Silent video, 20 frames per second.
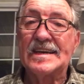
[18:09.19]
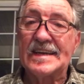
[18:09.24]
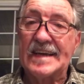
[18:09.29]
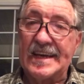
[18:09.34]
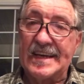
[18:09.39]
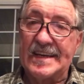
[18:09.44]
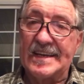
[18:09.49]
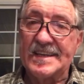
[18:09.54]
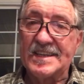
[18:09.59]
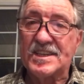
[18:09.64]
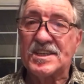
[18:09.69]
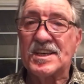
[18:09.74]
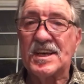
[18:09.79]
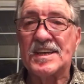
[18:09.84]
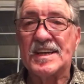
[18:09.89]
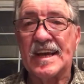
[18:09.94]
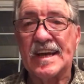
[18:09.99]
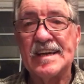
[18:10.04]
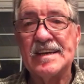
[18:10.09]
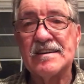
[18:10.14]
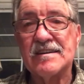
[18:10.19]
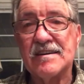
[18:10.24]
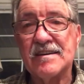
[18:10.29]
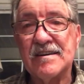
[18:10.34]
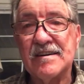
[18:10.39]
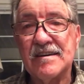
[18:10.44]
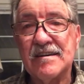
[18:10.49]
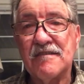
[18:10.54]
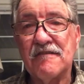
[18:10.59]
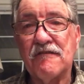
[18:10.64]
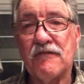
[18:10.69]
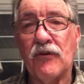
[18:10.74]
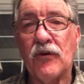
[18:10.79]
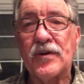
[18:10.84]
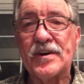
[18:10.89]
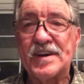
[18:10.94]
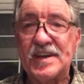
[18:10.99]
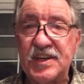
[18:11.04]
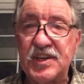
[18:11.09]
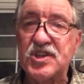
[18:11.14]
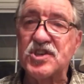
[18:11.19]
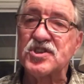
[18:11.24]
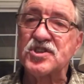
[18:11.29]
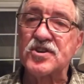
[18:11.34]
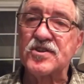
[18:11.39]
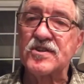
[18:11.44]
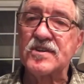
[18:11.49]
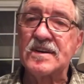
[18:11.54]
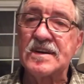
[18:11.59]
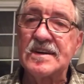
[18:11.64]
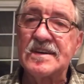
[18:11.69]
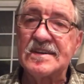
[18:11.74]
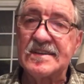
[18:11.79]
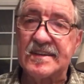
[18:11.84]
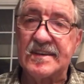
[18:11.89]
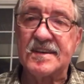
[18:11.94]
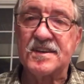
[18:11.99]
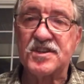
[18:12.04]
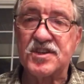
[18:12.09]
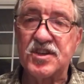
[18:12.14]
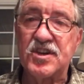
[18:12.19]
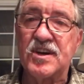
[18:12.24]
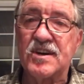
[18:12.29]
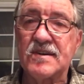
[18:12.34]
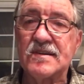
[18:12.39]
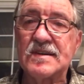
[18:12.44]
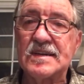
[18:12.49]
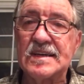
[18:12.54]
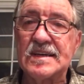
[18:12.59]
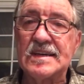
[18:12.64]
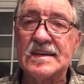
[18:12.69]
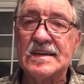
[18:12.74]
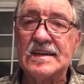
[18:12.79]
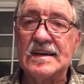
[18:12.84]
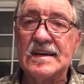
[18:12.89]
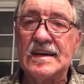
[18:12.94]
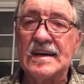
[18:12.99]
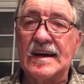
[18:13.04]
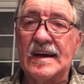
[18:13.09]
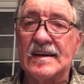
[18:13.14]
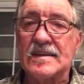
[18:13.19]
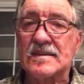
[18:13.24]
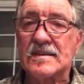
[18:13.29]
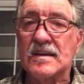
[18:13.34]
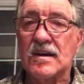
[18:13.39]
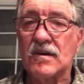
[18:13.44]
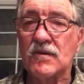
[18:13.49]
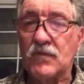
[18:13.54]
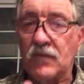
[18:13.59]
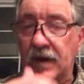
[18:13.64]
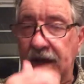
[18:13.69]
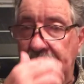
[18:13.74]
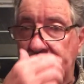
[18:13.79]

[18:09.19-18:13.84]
it is the date for Easter this year. And so we